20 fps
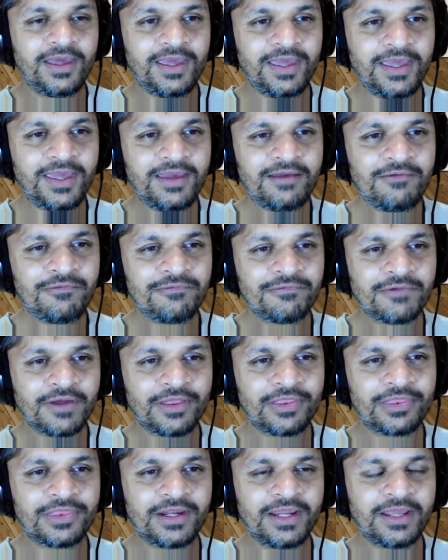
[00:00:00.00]
if
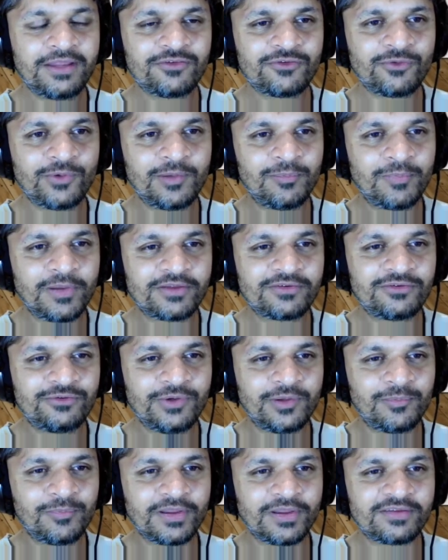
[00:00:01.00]
3n squared plus
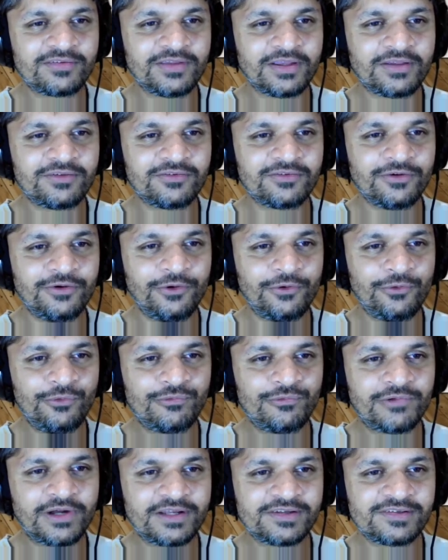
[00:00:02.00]
2n plus 6 grew
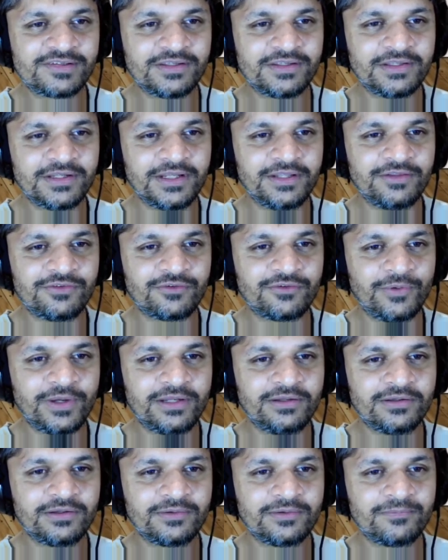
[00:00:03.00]
faster than n
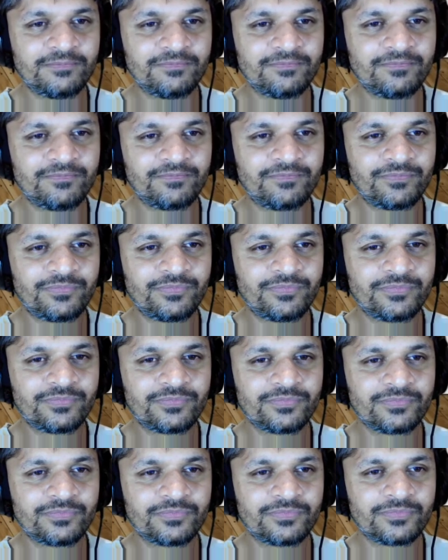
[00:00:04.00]
squared,
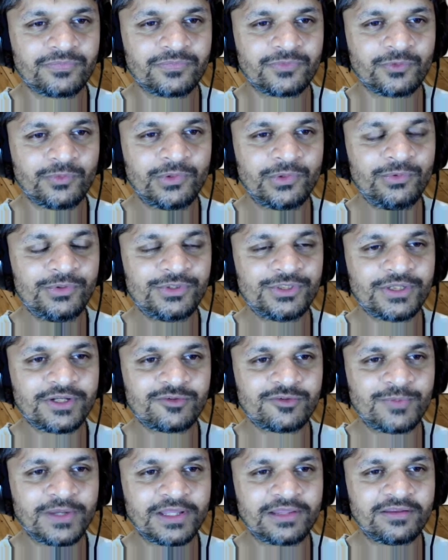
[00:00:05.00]
what would you
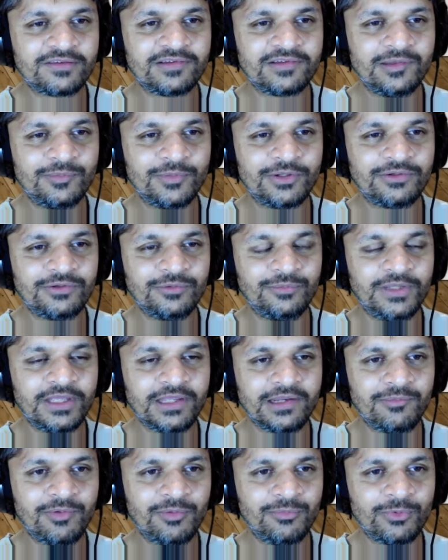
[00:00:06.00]
expect this limit to be?
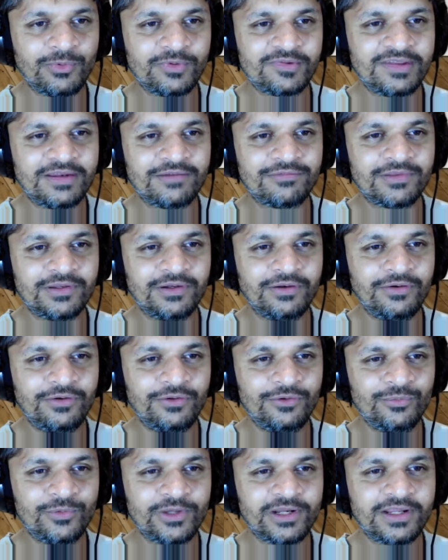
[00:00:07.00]
Remember, we said if the
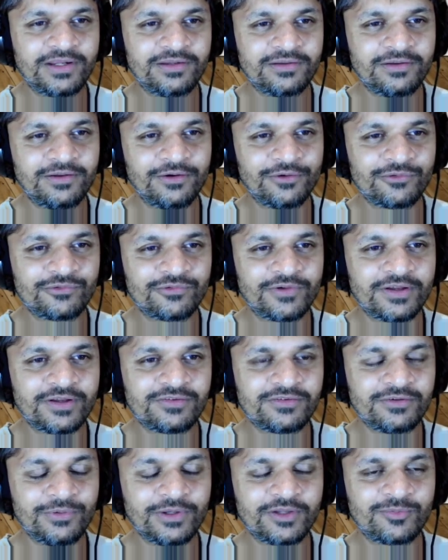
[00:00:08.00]
numerator grows
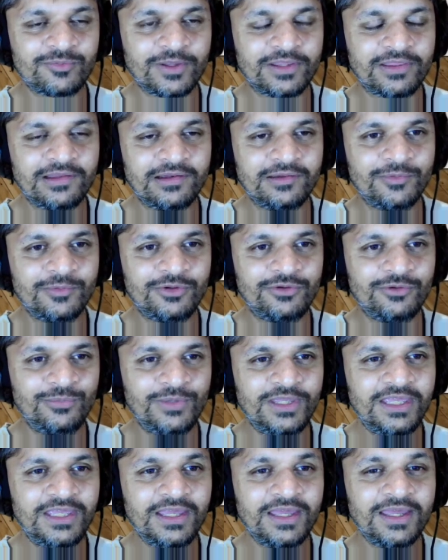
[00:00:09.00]
faster, we expect the limit to
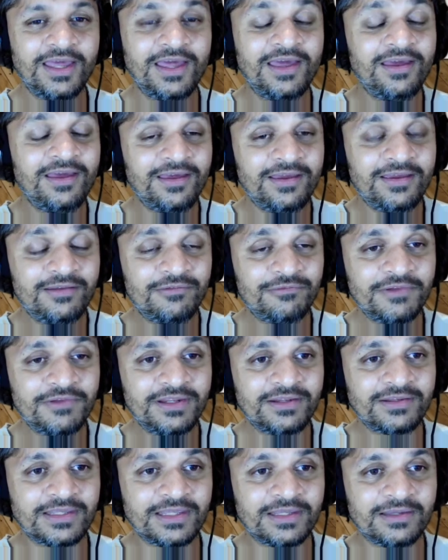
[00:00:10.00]
be
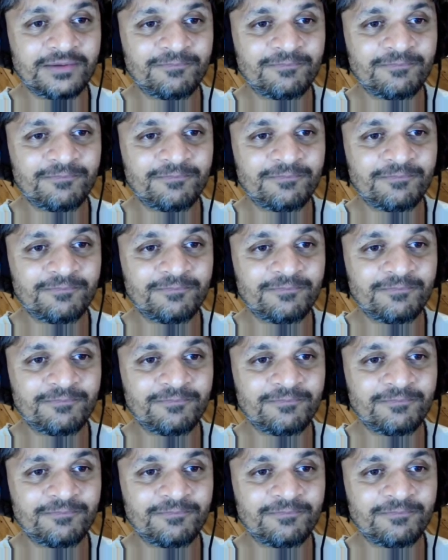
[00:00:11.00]
infinity.